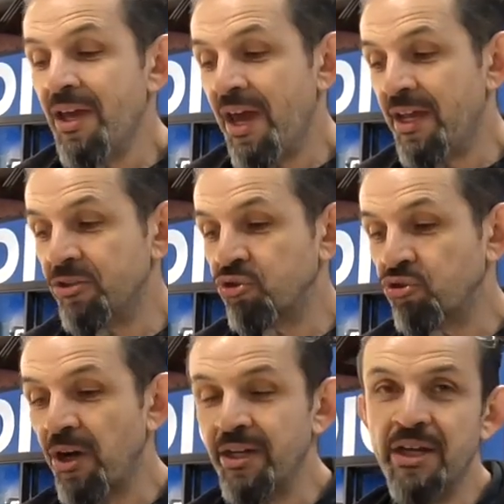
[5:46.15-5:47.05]
and
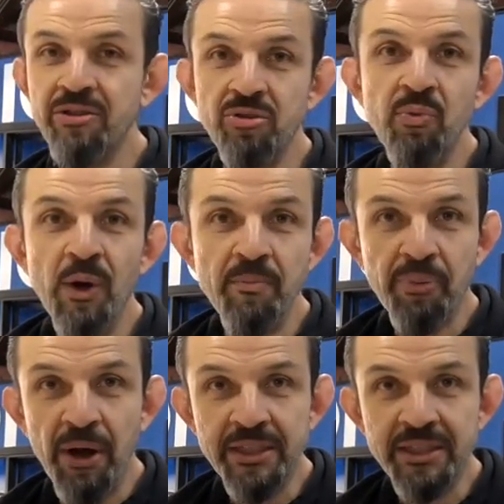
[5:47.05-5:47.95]
try to do one
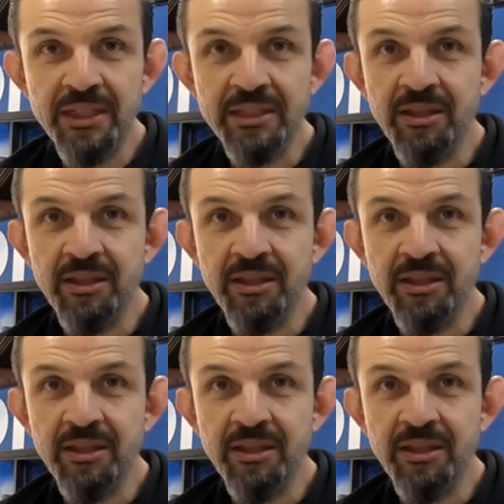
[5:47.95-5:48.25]
process,